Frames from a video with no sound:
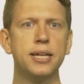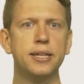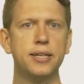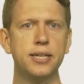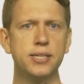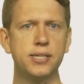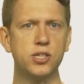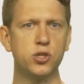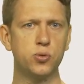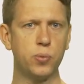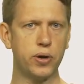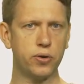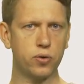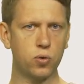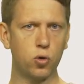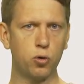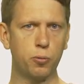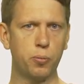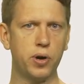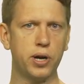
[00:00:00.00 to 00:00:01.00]
This is where
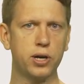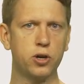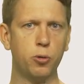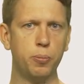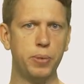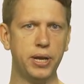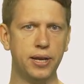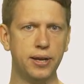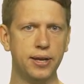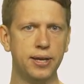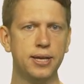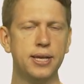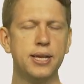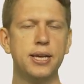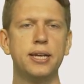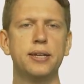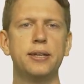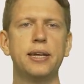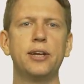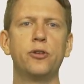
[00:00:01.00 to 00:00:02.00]
corpora come in.
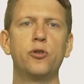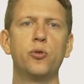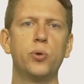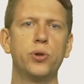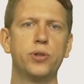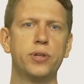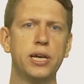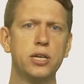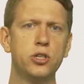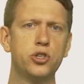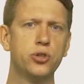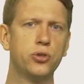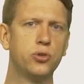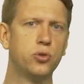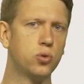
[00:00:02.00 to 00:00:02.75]
They draw attention